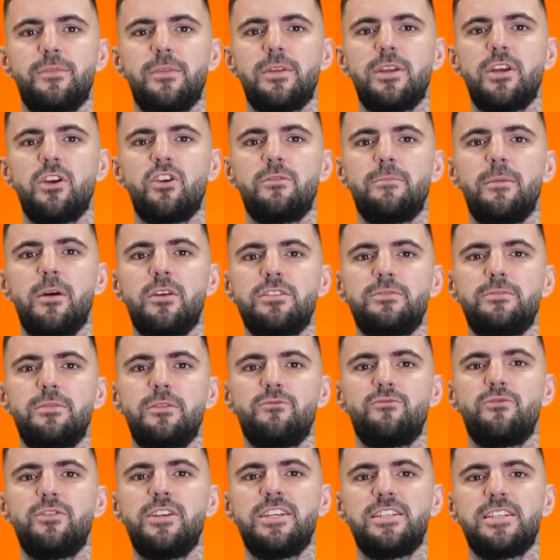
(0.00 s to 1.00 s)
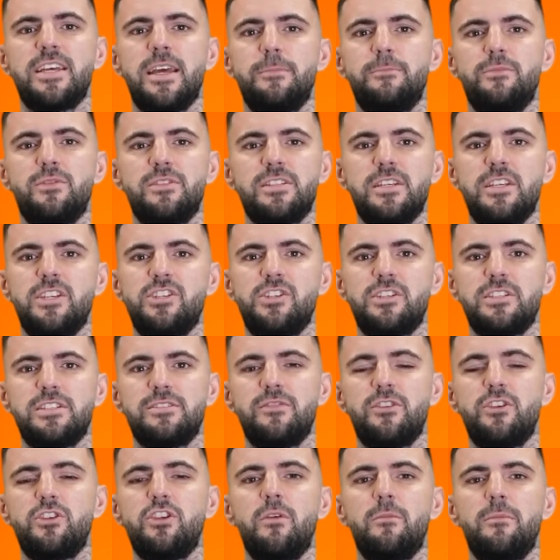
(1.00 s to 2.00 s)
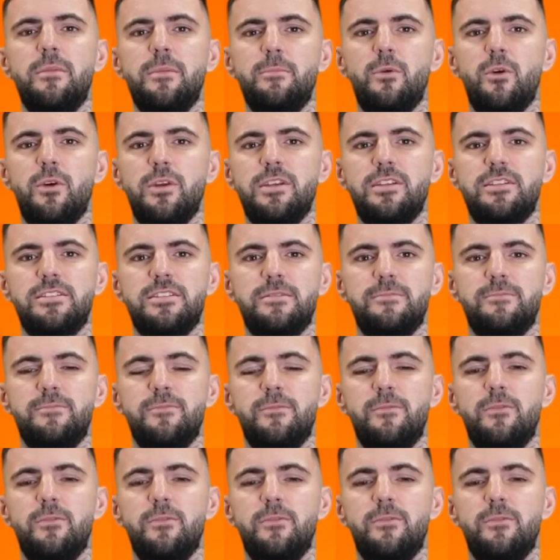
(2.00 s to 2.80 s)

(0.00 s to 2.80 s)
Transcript: There are multiple reset procedures for Combi boilers.